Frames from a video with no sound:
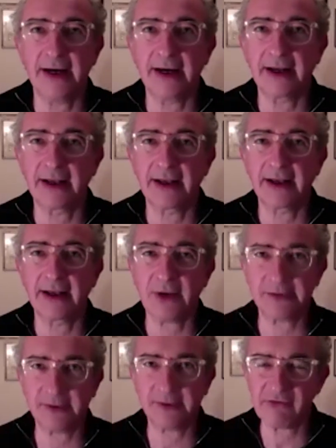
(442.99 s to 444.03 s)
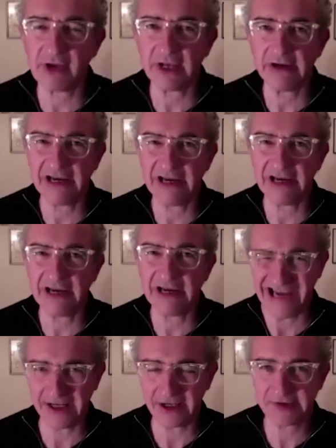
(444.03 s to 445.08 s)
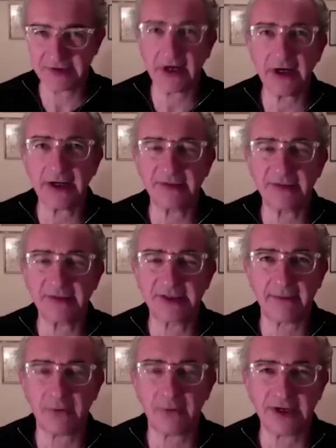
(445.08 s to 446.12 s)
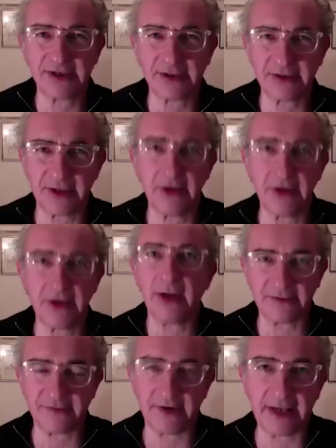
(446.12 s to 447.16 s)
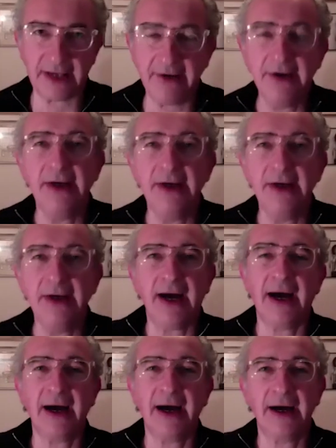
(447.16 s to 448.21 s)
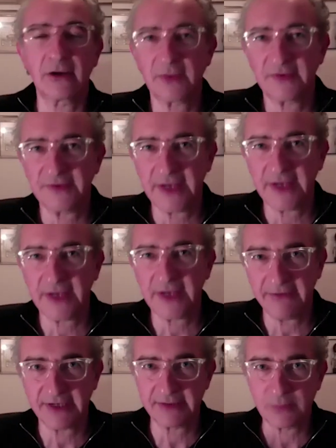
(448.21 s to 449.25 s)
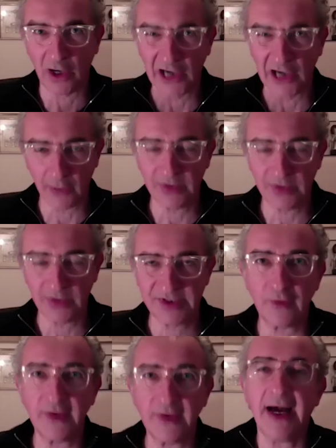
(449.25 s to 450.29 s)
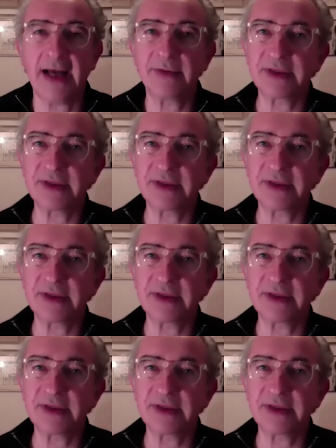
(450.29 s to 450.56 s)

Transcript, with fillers: Uh, you had to buy the Radio, radio Times at that point, because that was the only way you could find out, uh, along with the T V Times, what was on.